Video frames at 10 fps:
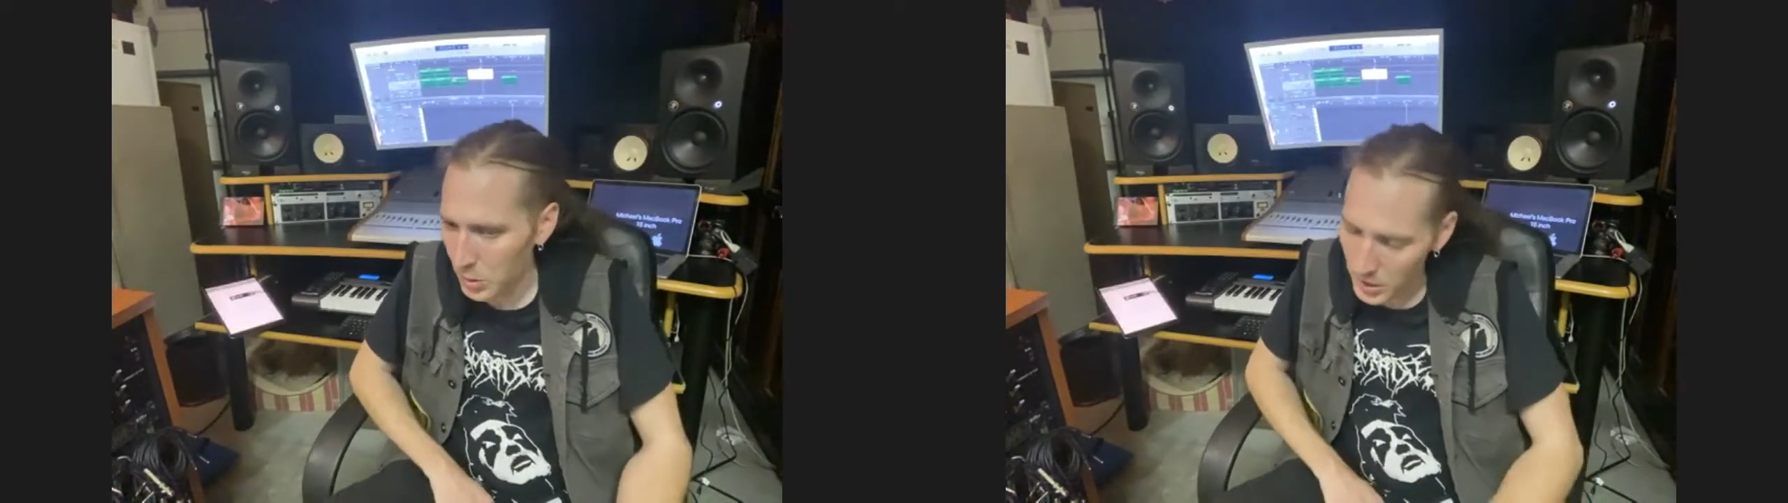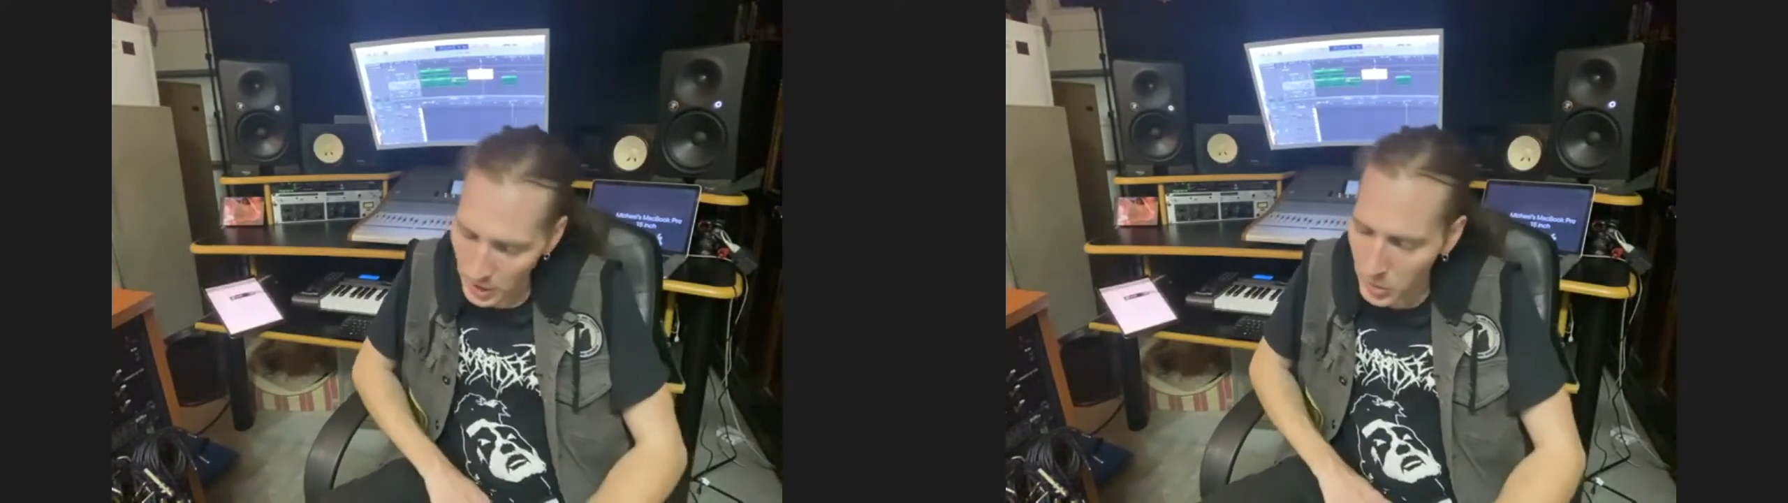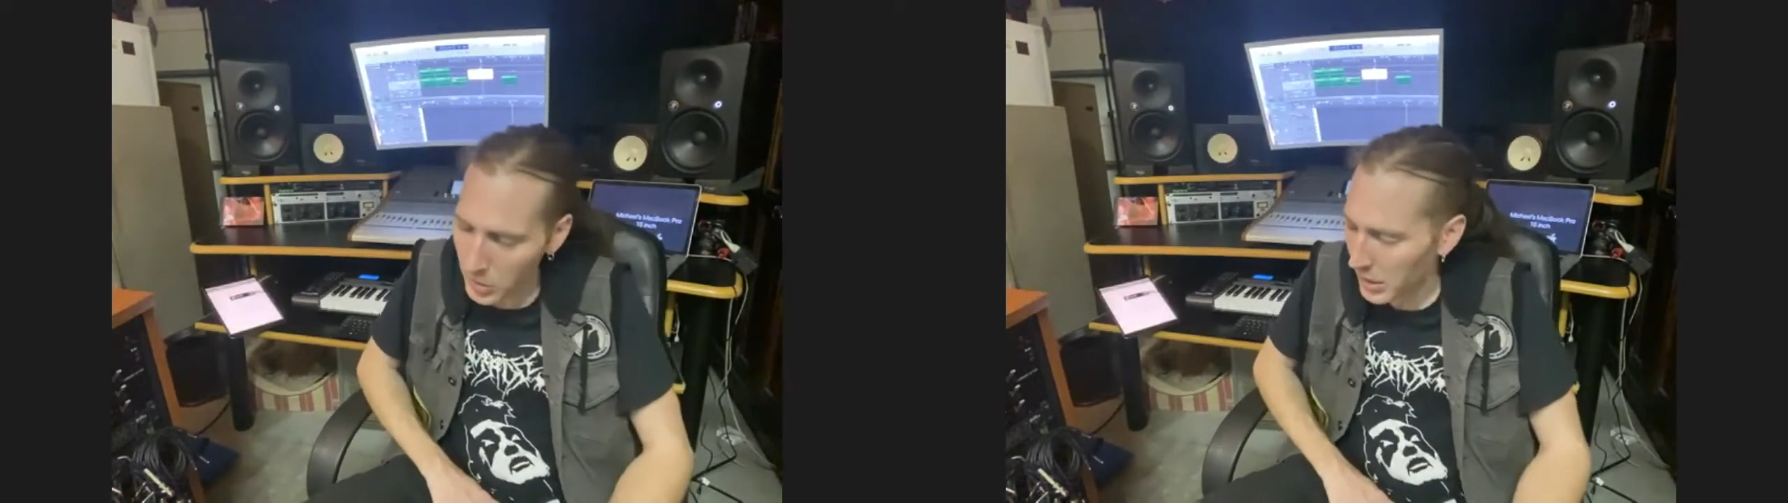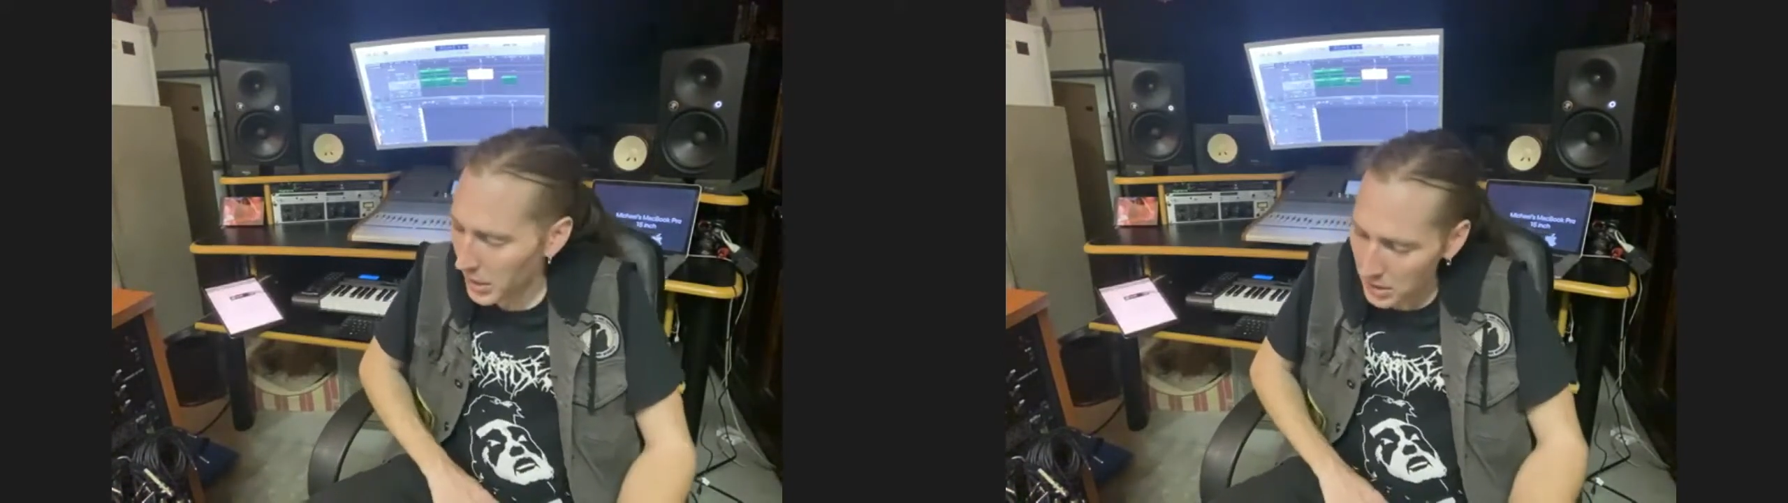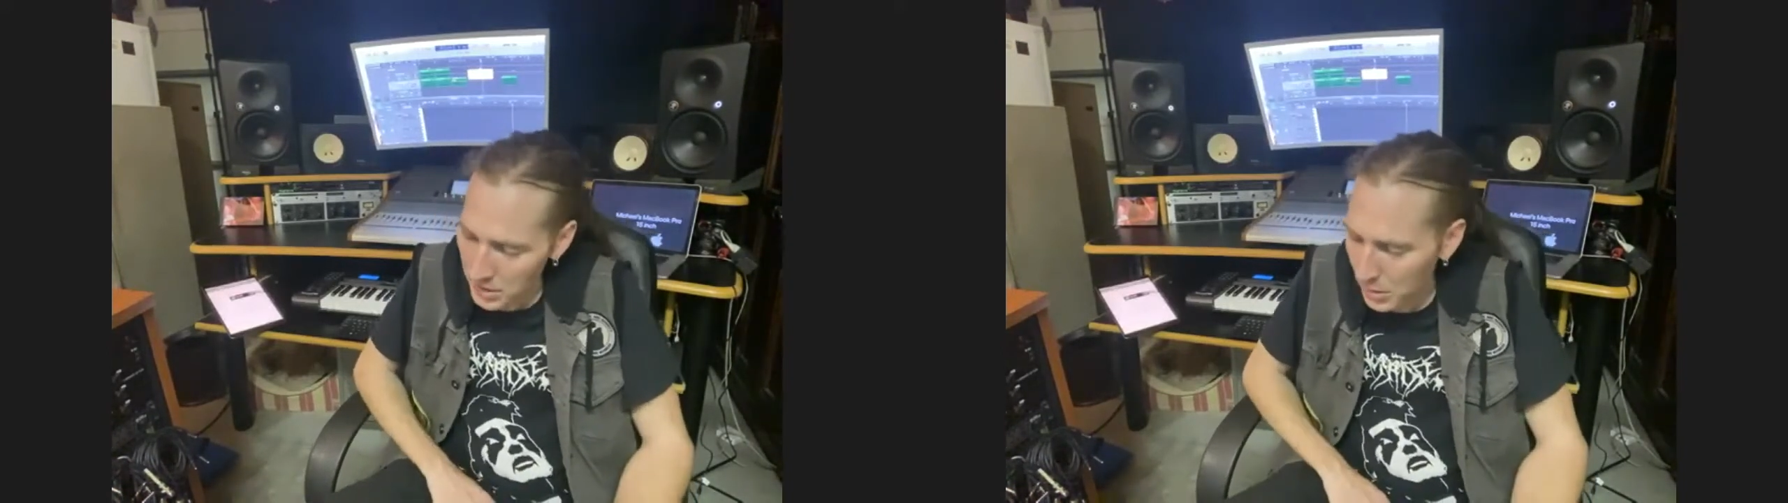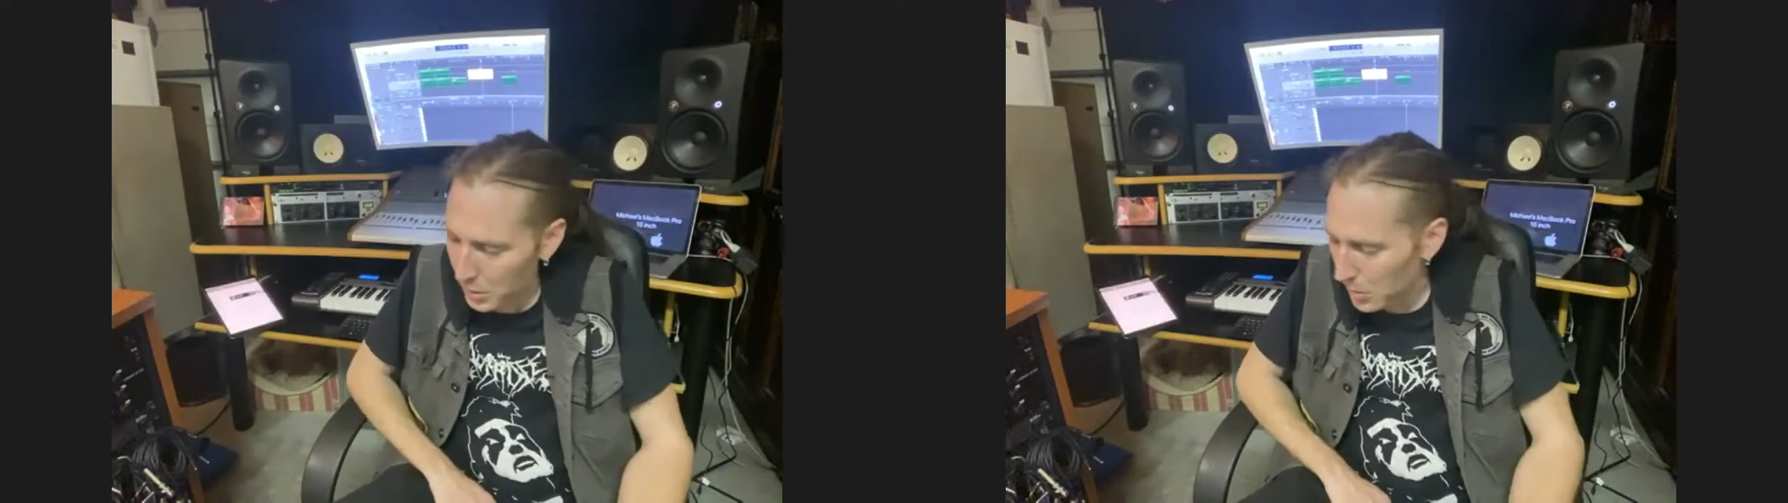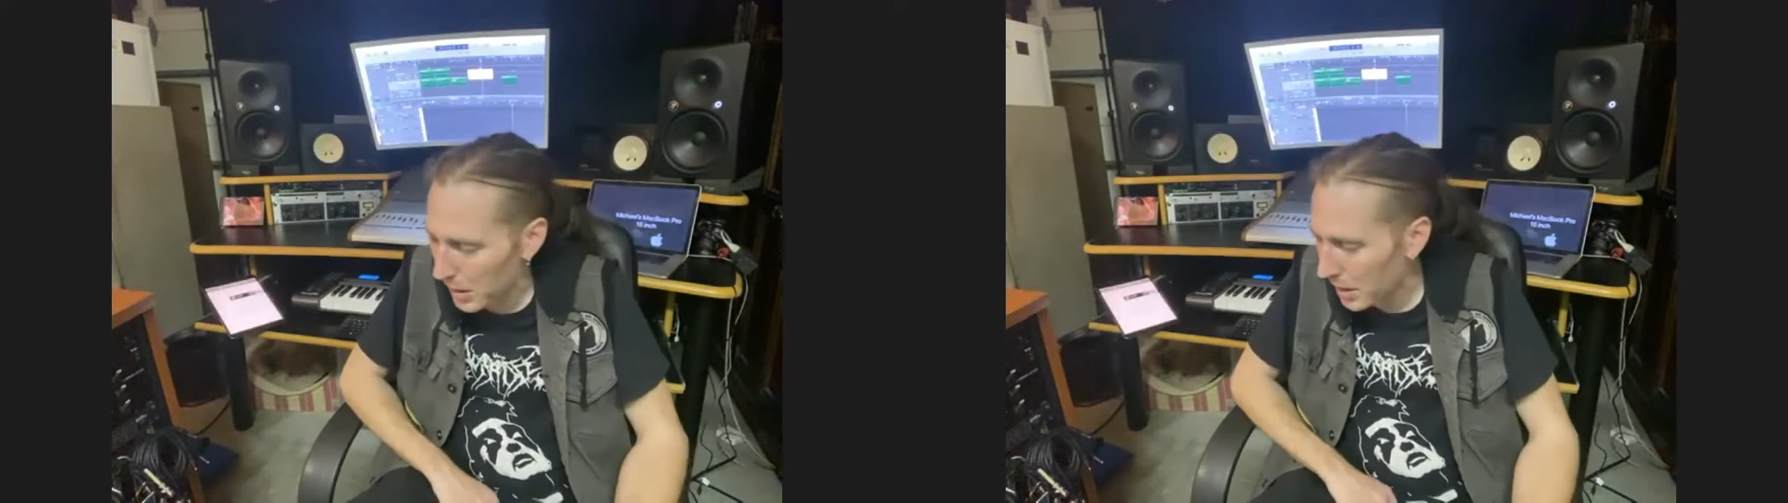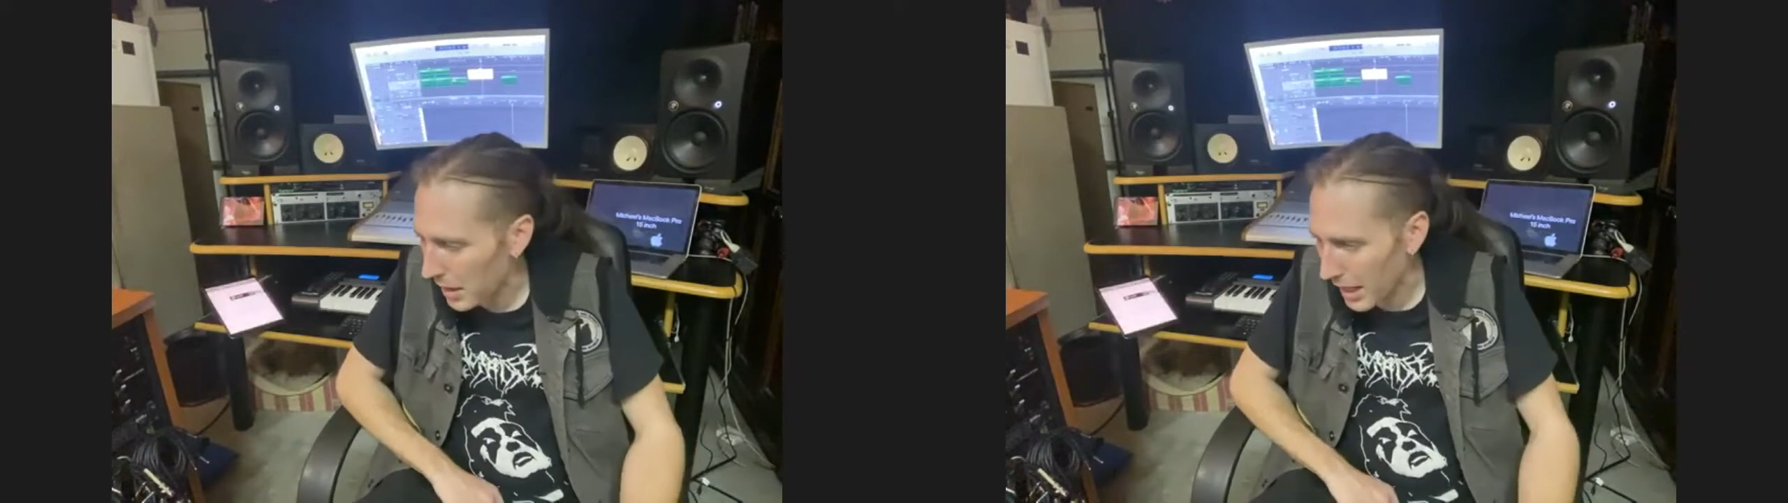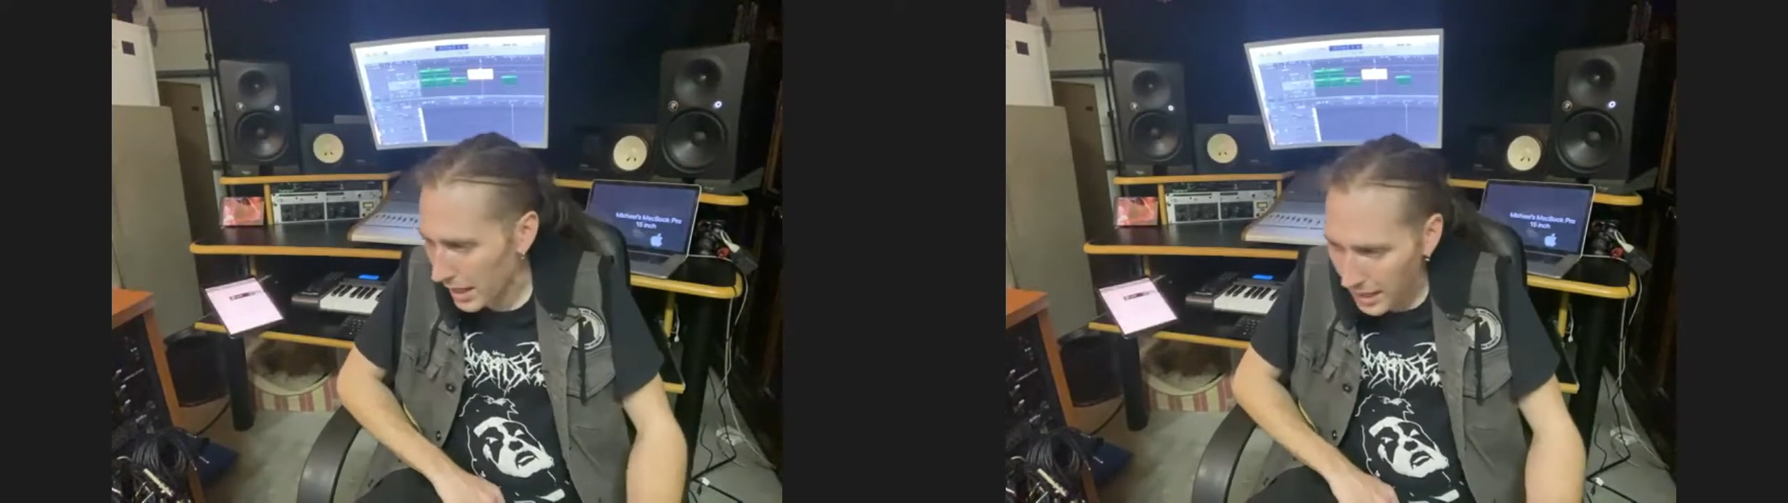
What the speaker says: which I won't get into. But like,